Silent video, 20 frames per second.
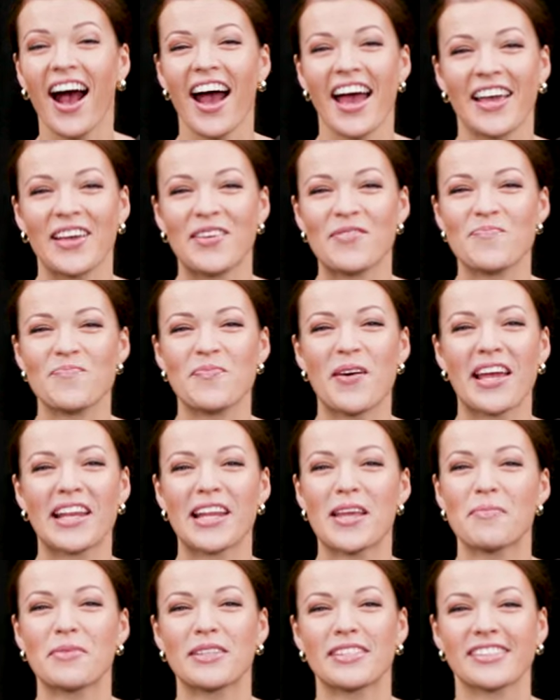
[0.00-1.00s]
Hi, my
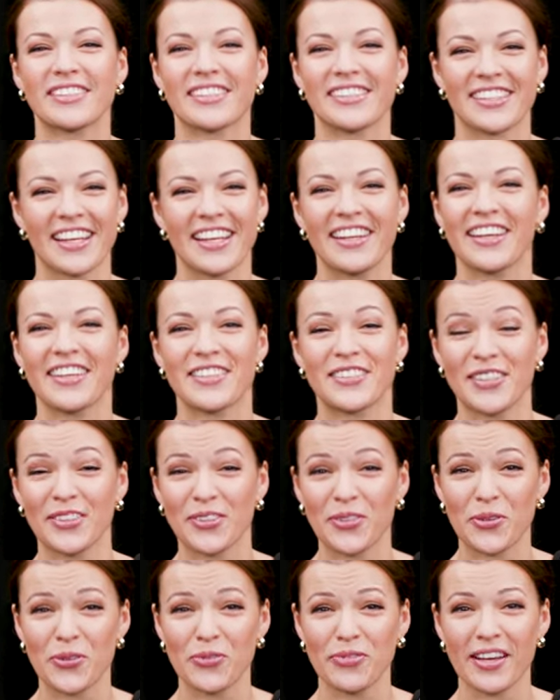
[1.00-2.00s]
name is Ksenija
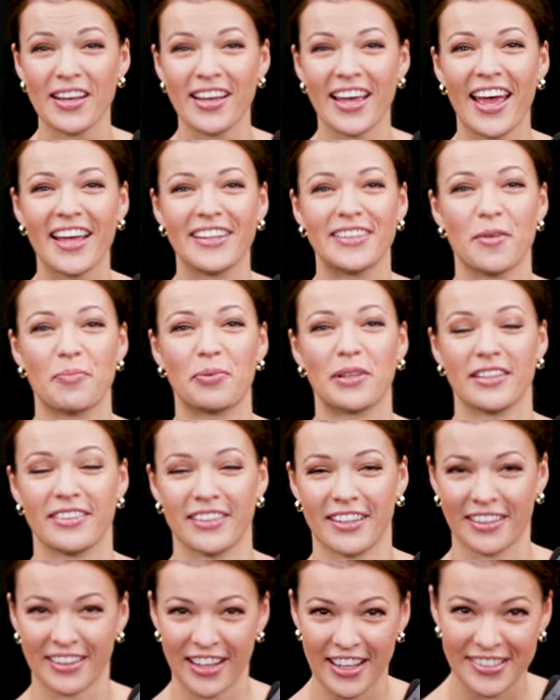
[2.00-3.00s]
Sidorova and I play
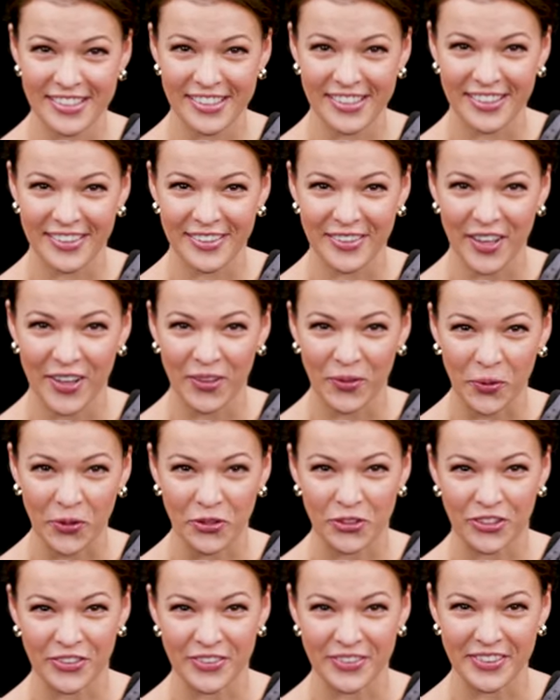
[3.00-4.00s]
the classical
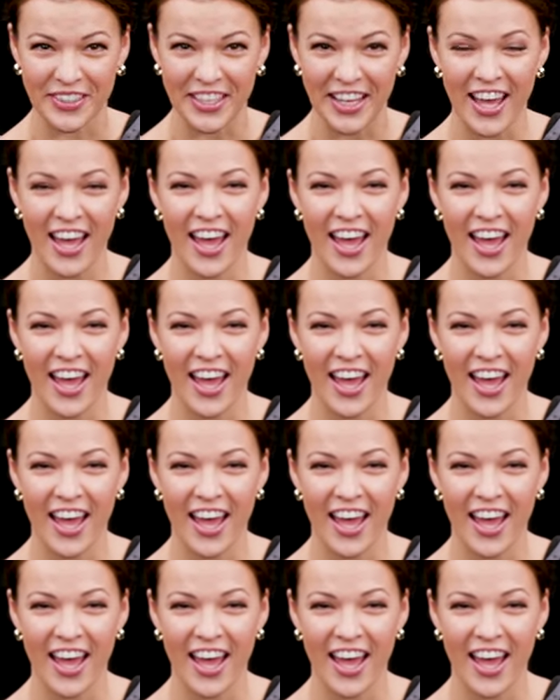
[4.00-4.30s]
accordion.